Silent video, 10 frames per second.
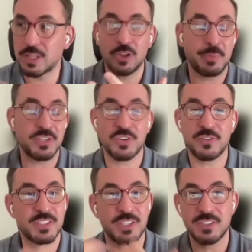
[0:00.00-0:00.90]
Certainly there'll
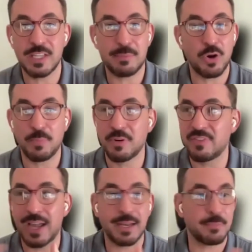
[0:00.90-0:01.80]
be services that
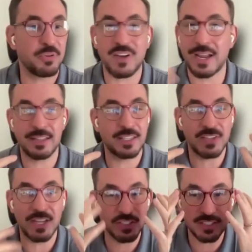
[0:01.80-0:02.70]
are
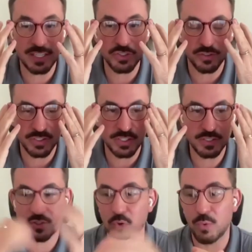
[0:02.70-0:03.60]
providing these agents as
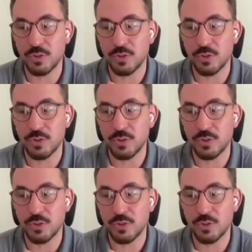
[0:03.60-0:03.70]
services.